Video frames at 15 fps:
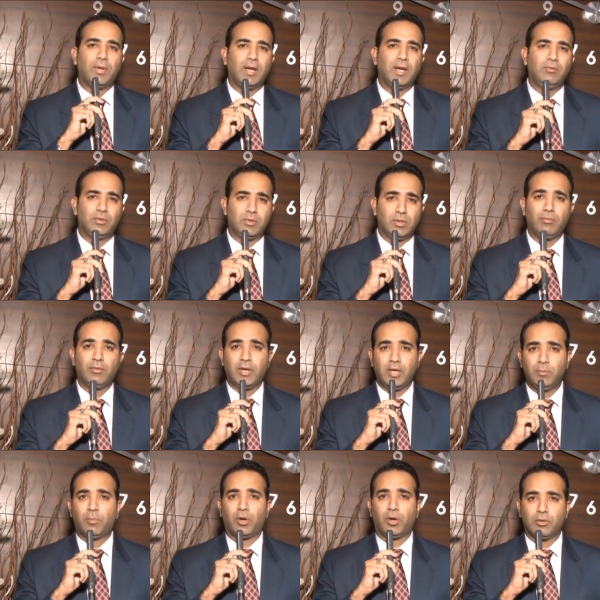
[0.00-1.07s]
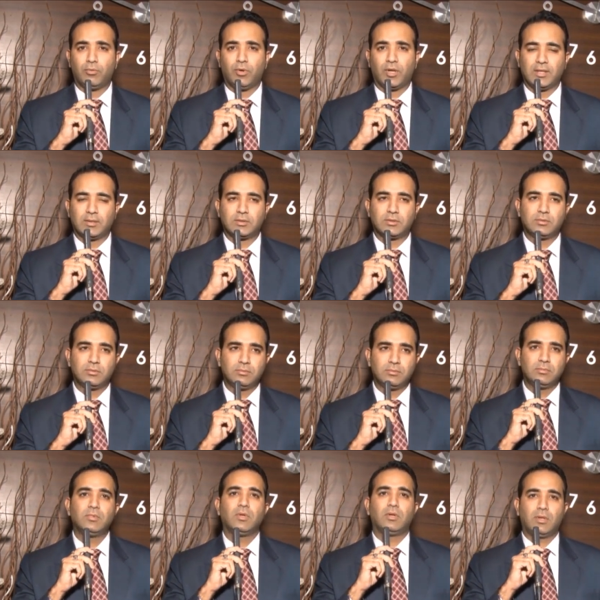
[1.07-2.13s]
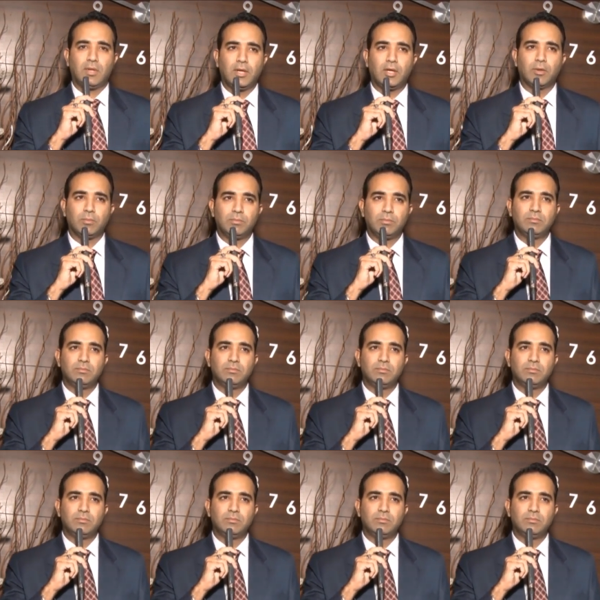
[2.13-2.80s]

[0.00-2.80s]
top line, which are very important for us. Thank you.